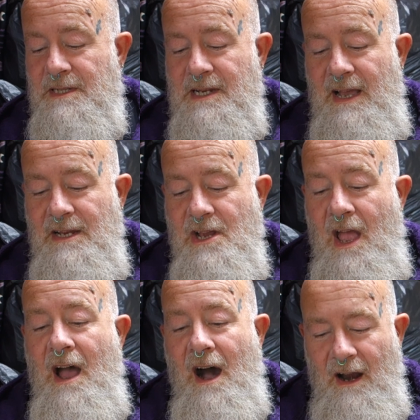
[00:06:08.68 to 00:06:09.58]
stage.
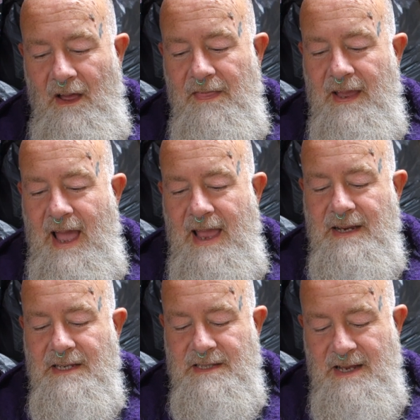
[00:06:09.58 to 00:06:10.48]
I like the
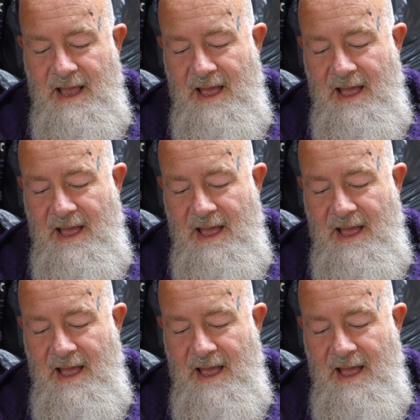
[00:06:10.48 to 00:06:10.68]
case.